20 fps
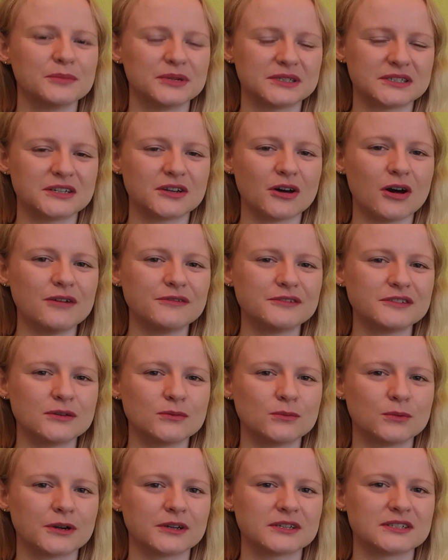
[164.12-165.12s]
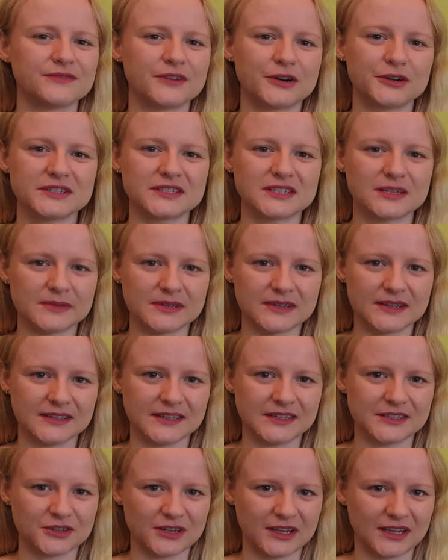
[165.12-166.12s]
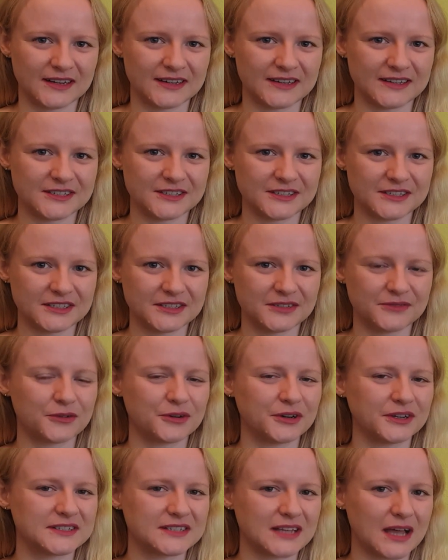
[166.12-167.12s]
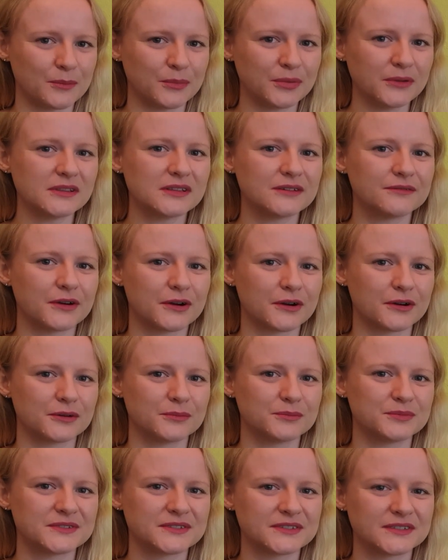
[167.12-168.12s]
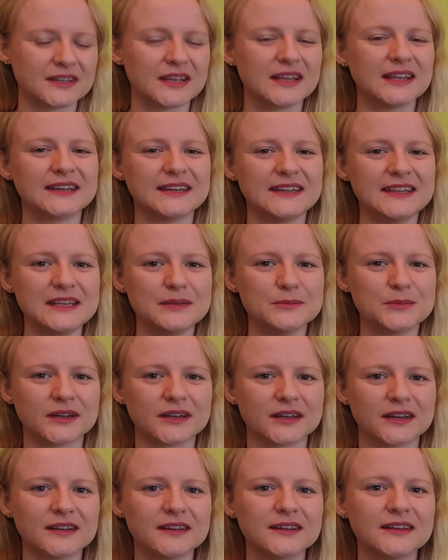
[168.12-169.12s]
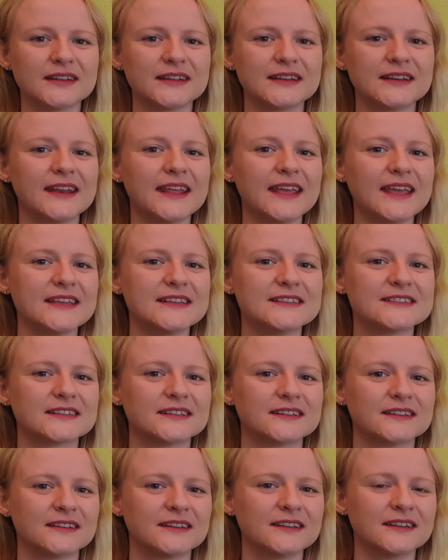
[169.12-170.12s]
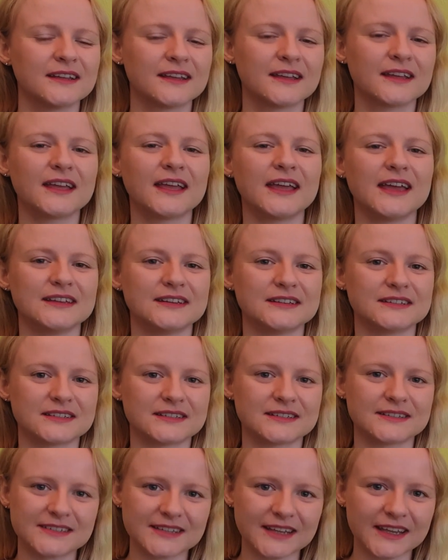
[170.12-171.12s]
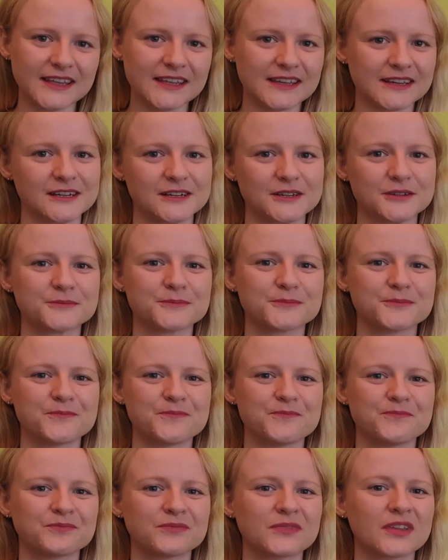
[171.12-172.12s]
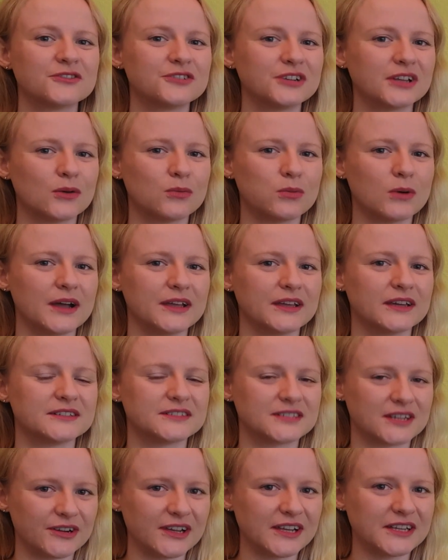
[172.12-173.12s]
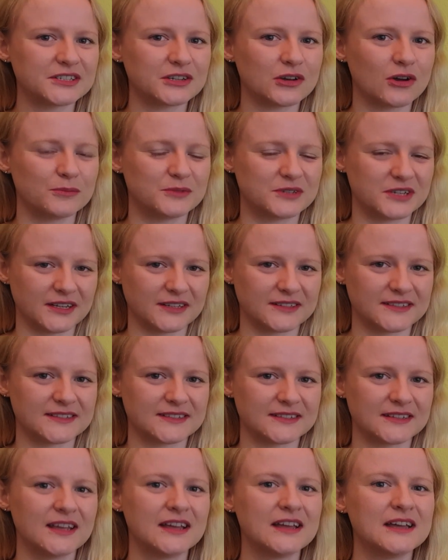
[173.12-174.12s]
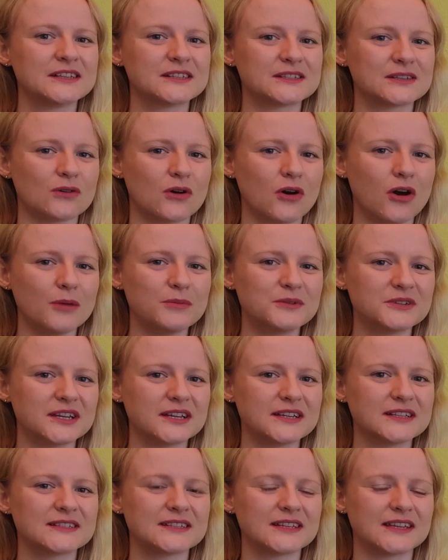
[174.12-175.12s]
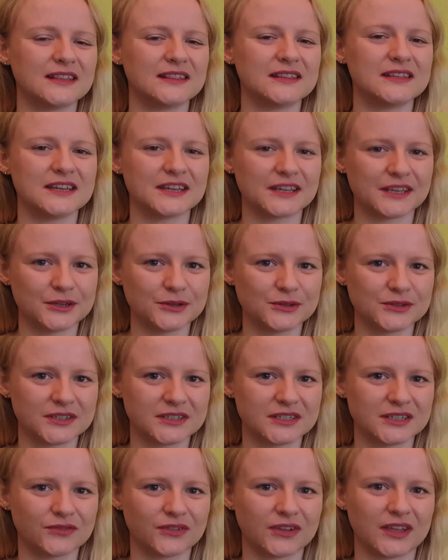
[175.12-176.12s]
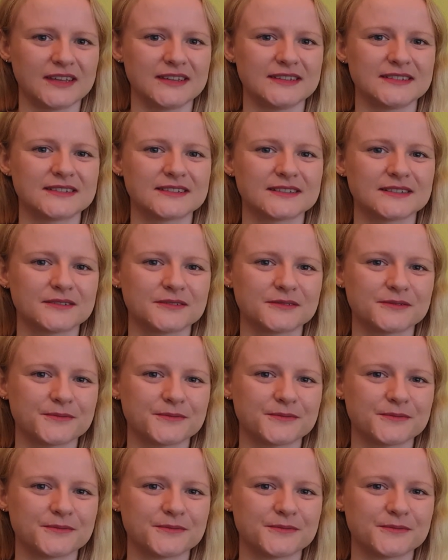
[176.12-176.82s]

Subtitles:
but it often works very similarly to English. For example, the verbs lieben, lesen and trinken require direct objects, so objects in the accusative case.